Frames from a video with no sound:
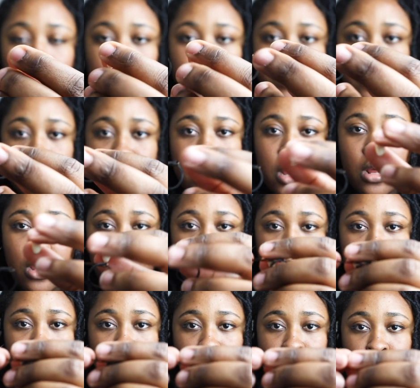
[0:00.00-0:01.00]
Oops, not all the
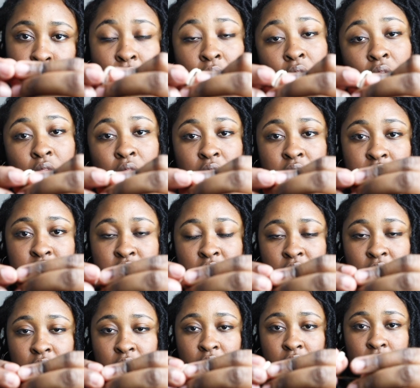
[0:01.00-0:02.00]
way through. Let's try
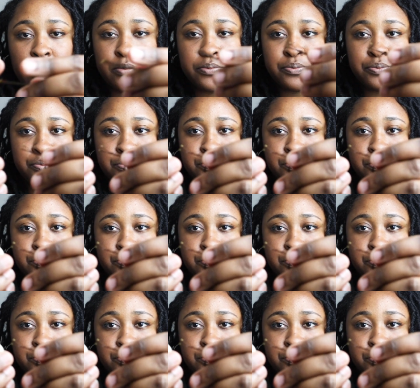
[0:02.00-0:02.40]
that again.